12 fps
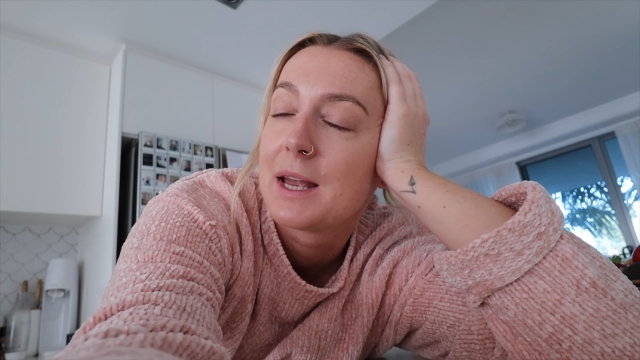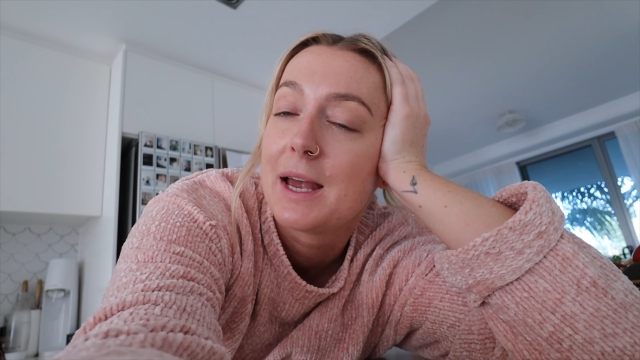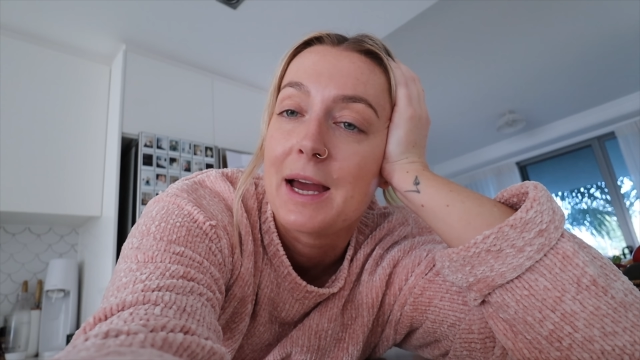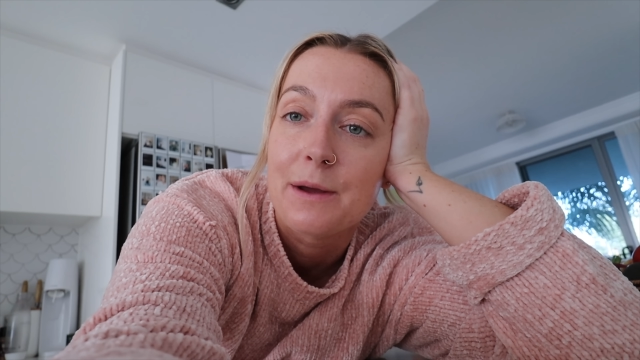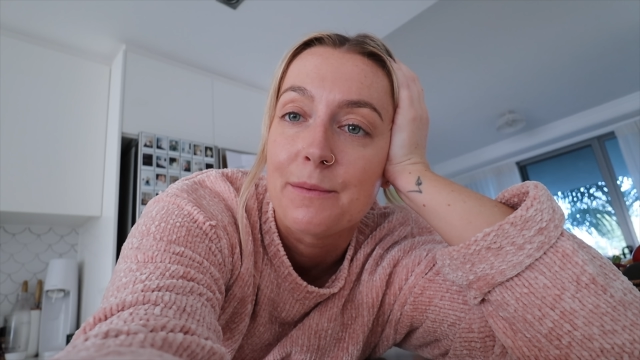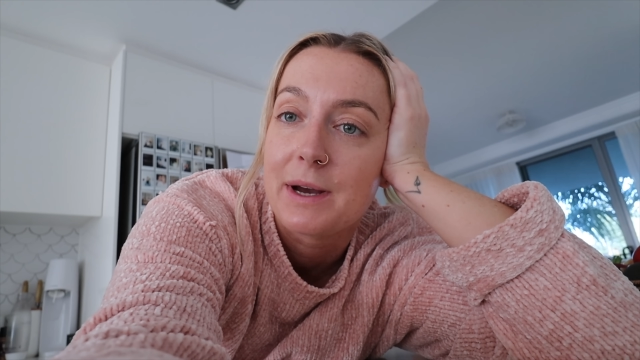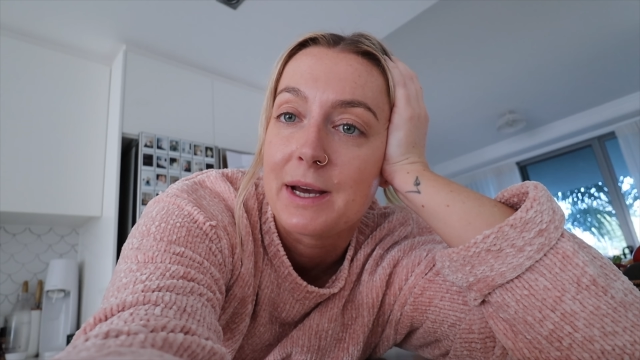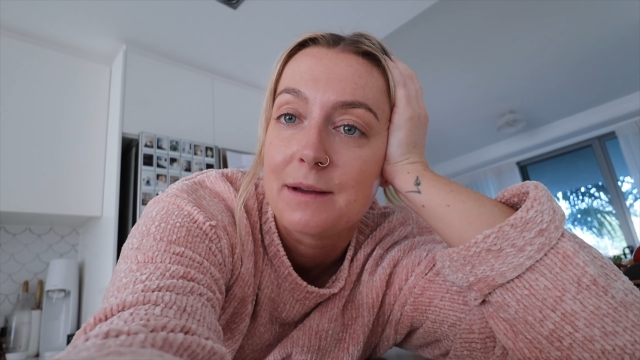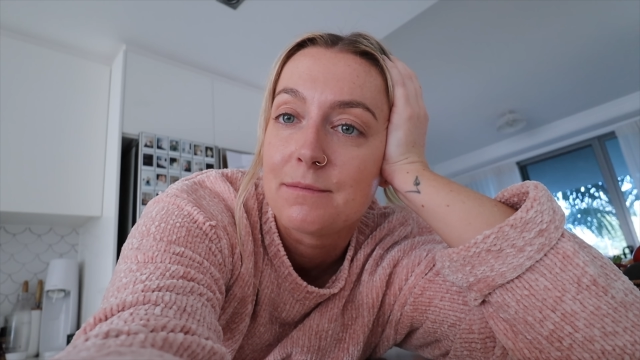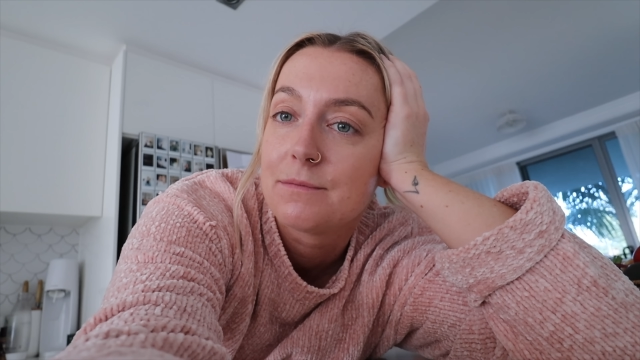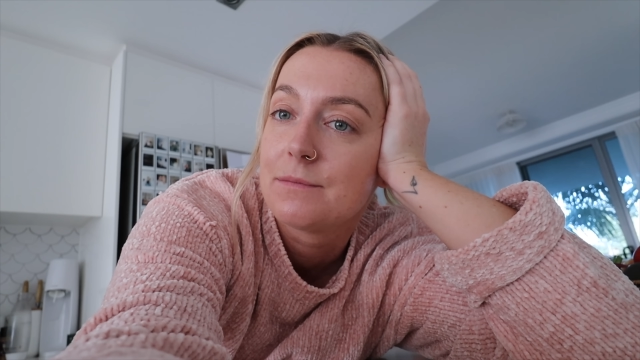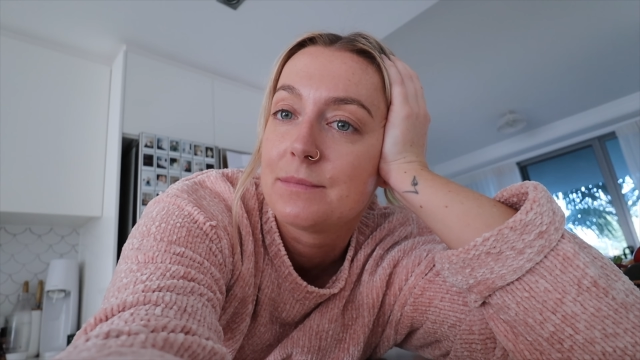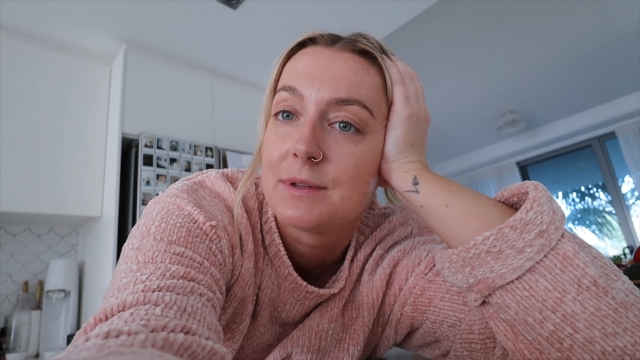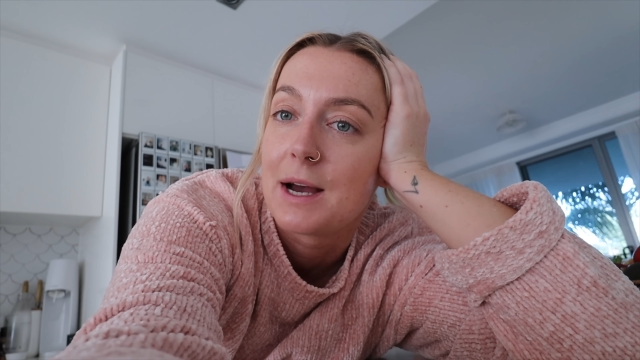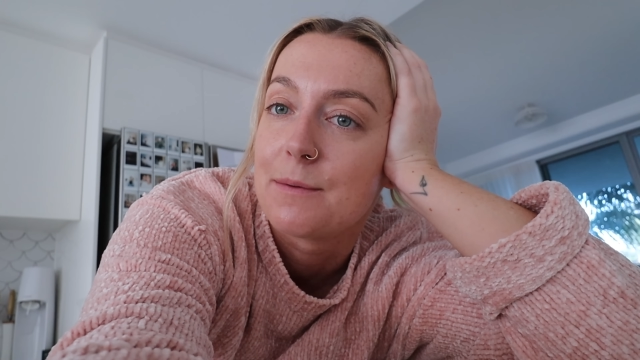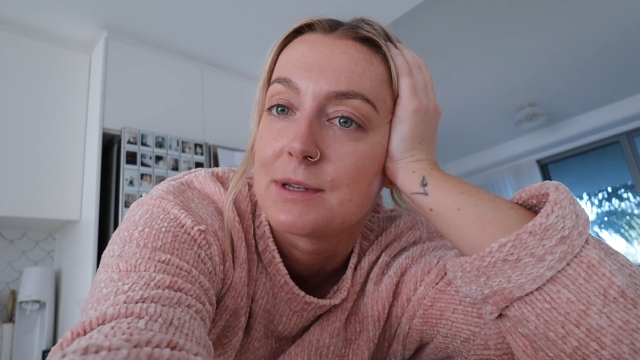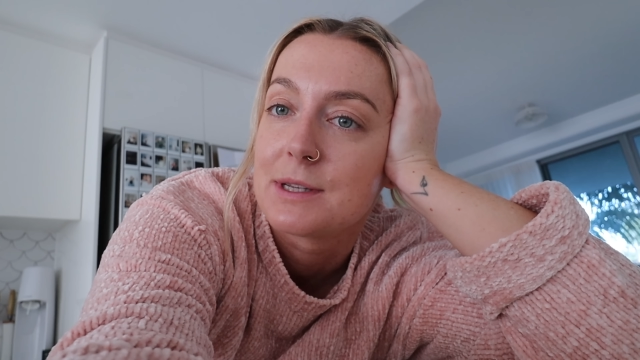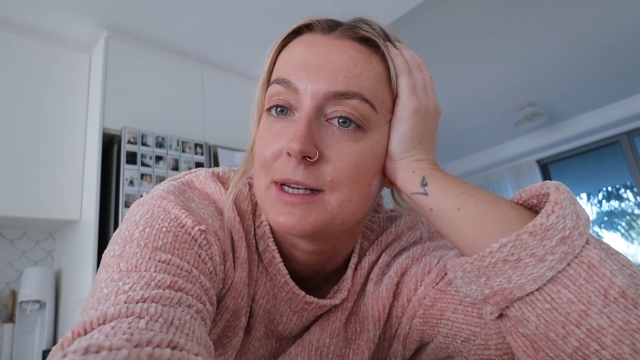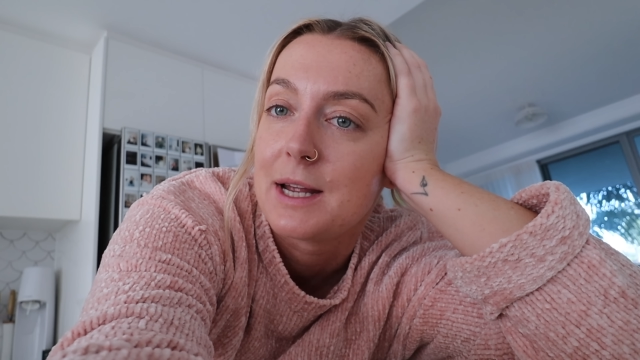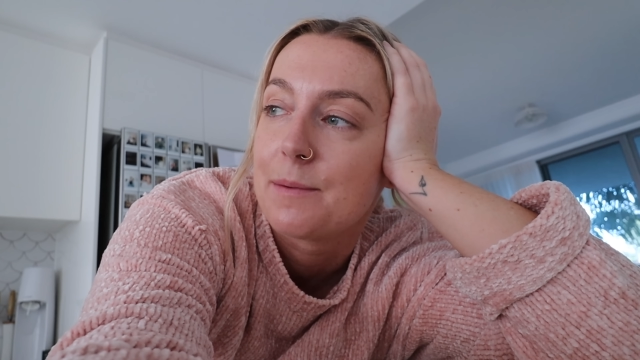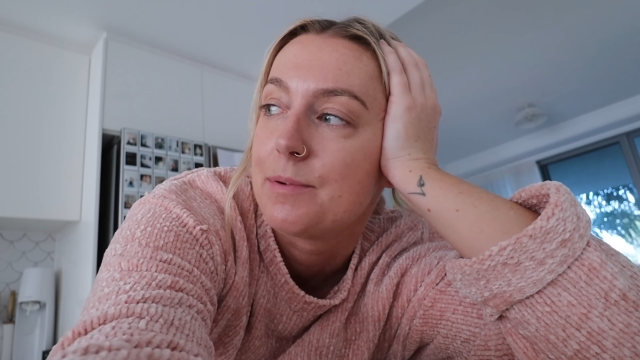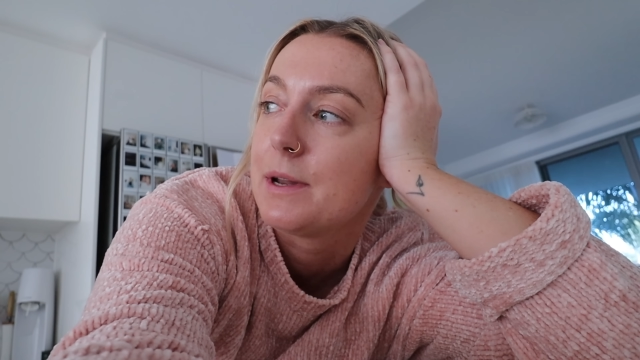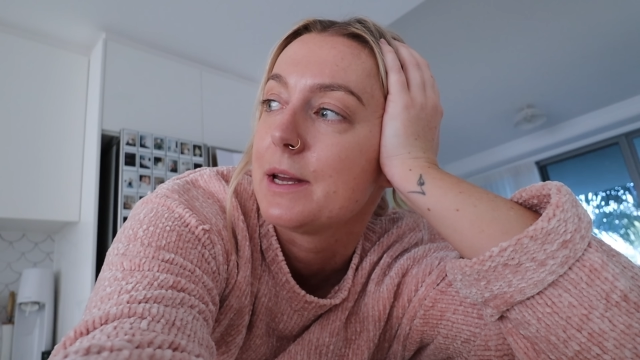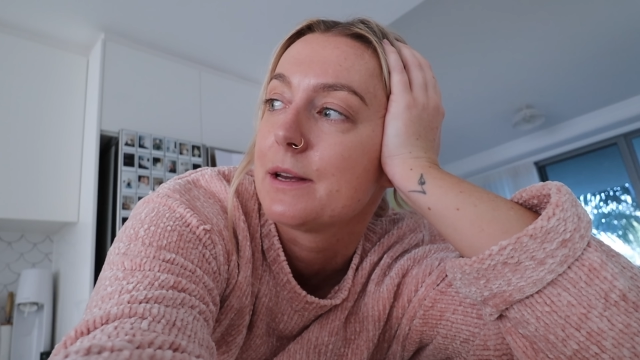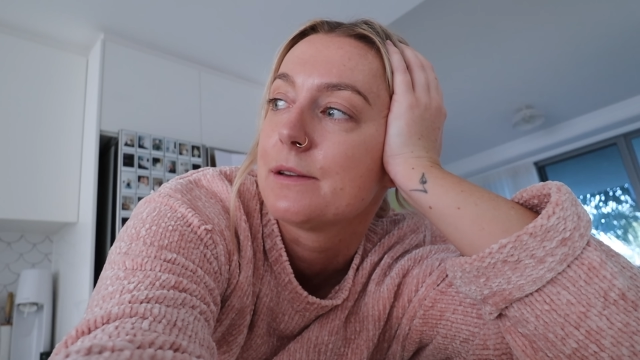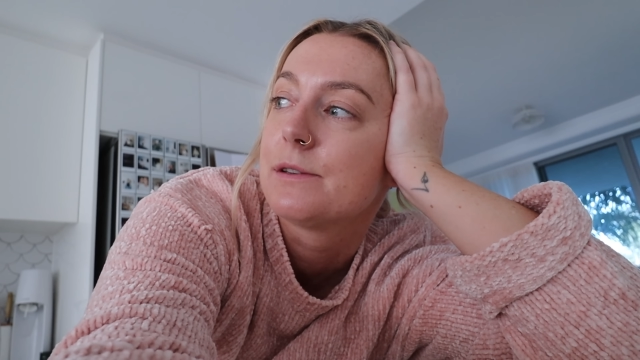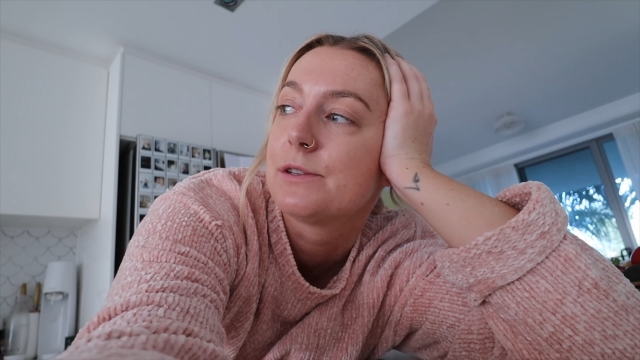Anyway, that wasn't happening.